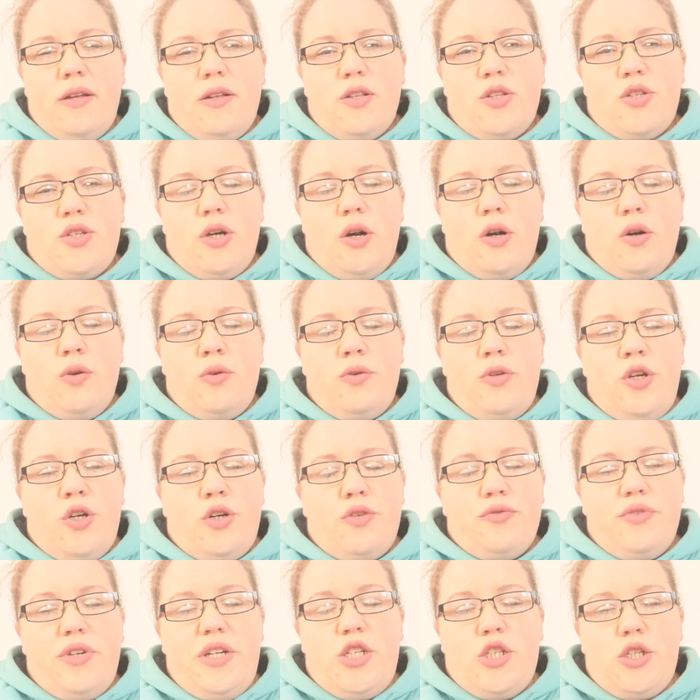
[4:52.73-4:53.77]
So you
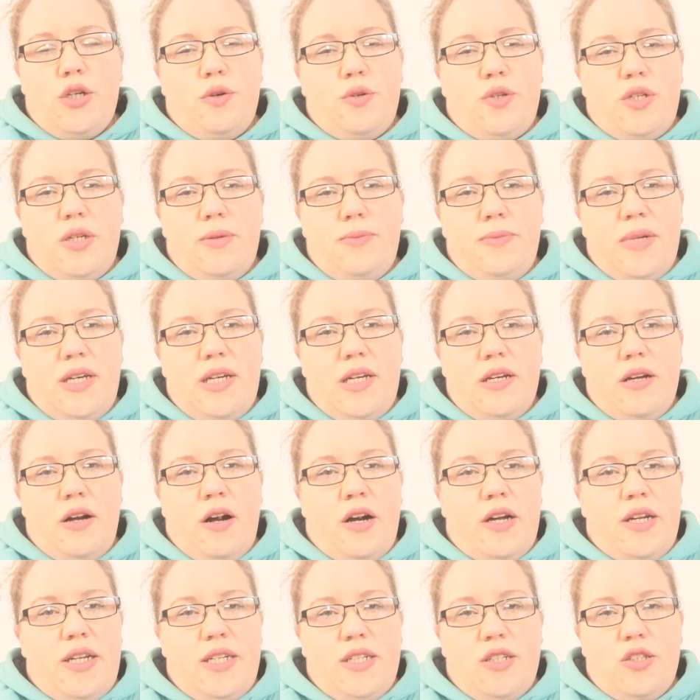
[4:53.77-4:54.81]
can reach out to me
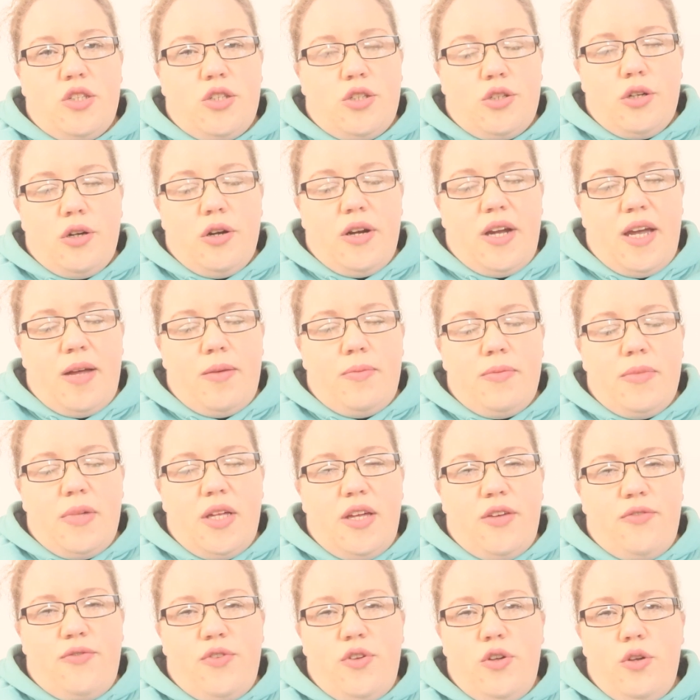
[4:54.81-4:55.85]
on Instagram
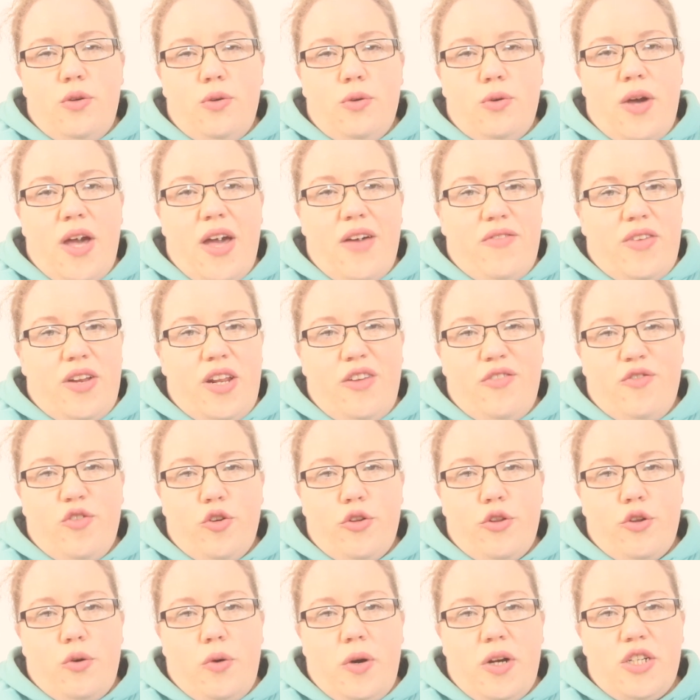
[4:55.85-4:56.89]
if you have any
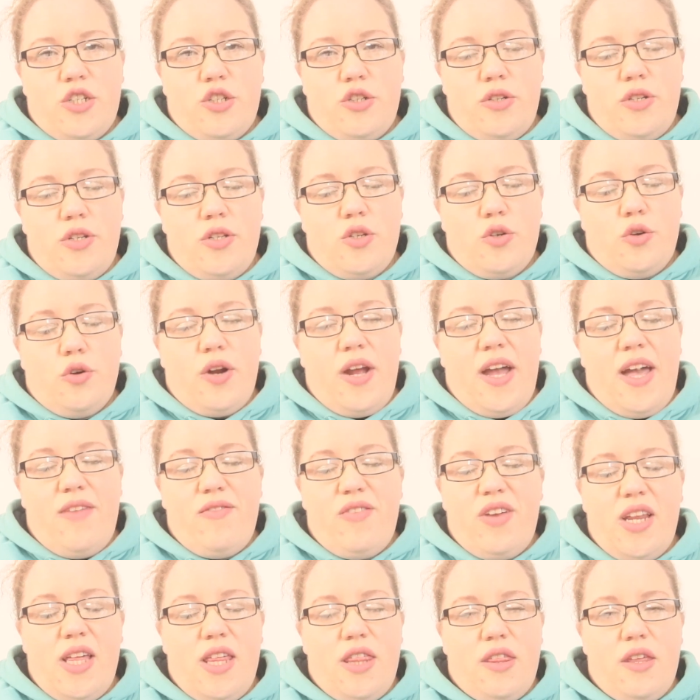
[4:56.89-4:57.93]
further questions or have
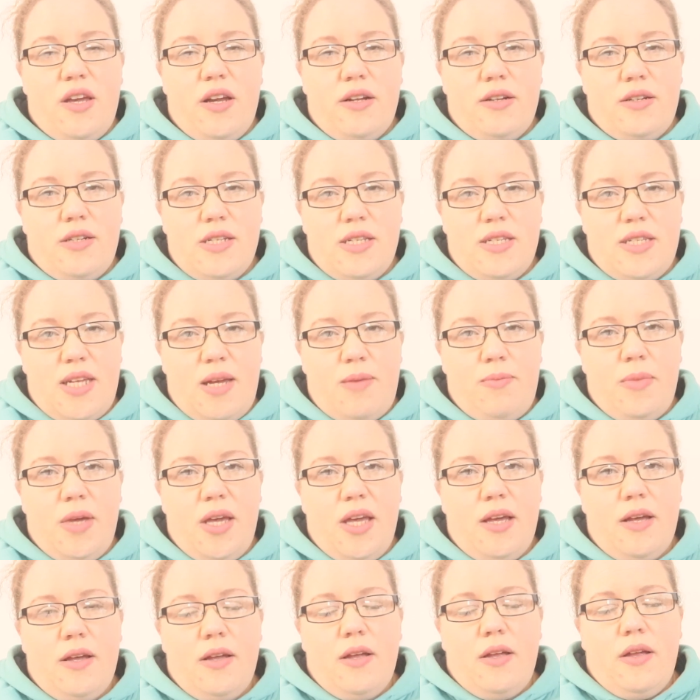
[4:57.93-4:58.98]
anything to send
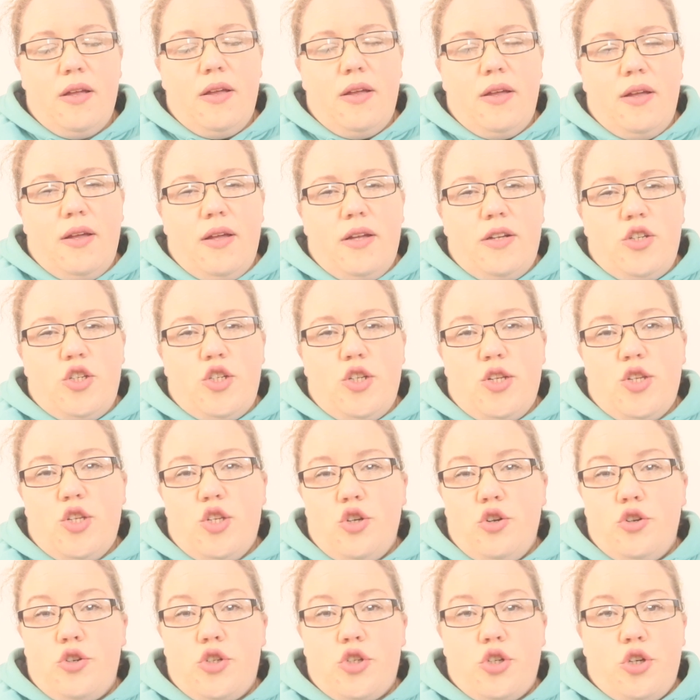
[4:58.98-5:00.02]
me. just
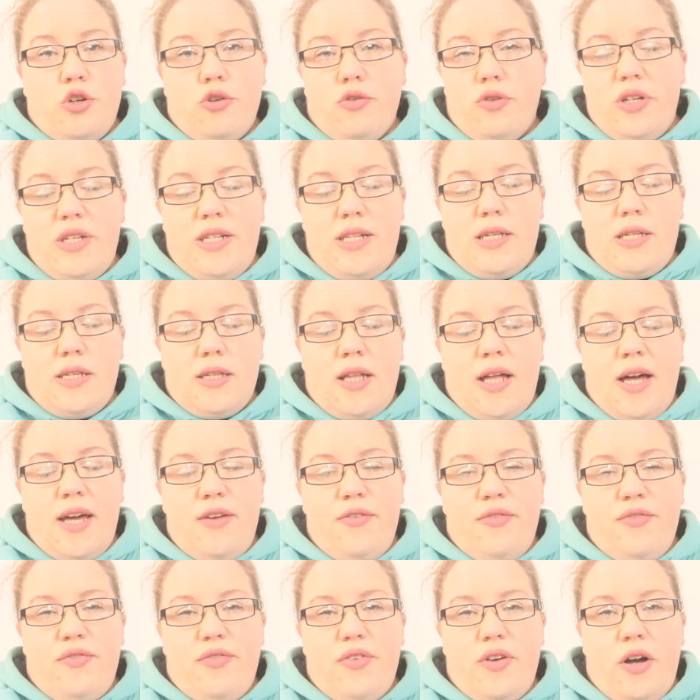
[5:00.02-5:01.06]
search Corrine's
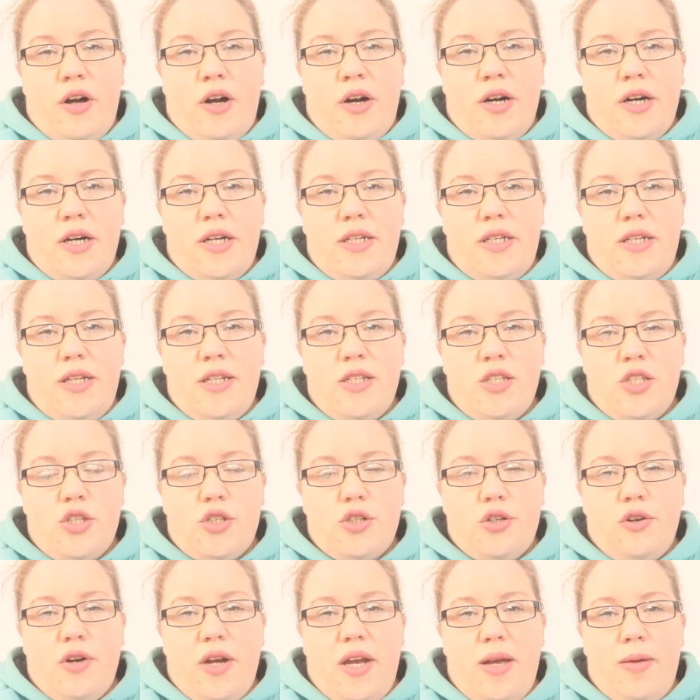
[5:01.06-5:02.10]
Life on
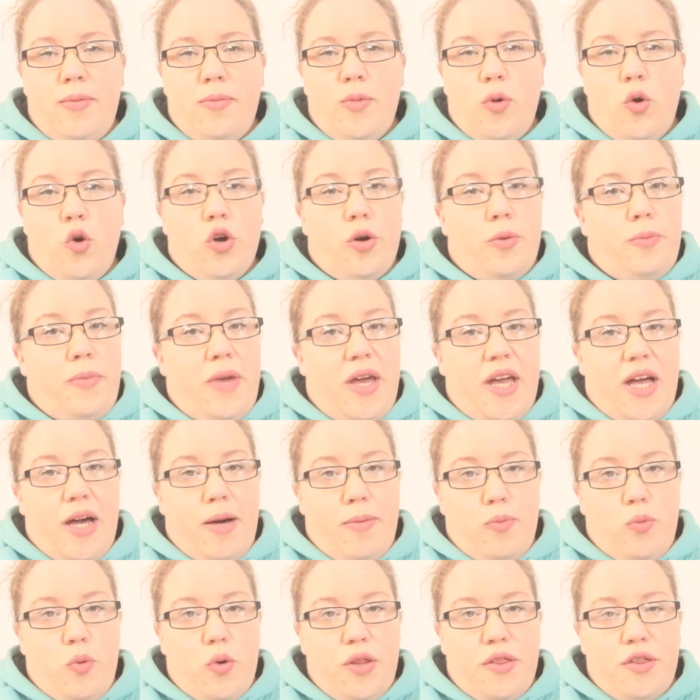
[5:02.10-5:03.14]
Instagram or
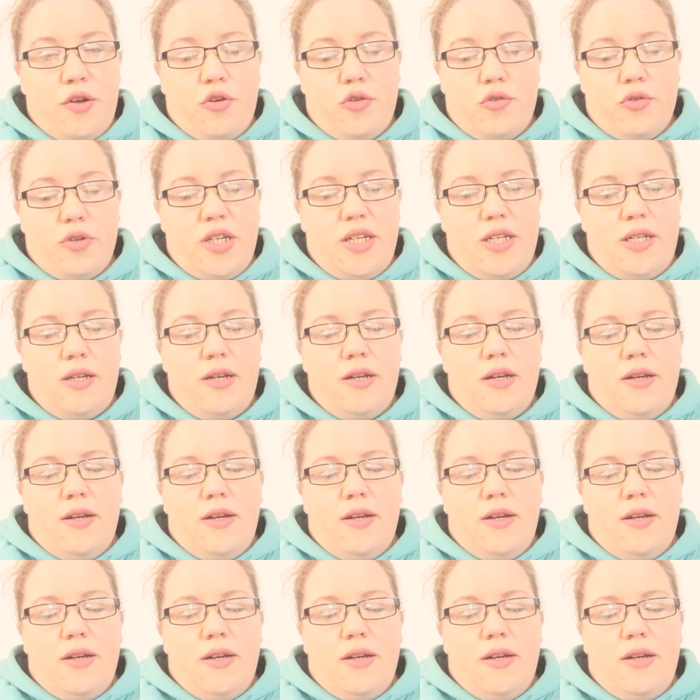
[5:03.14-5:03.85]
Makeup with Corrine,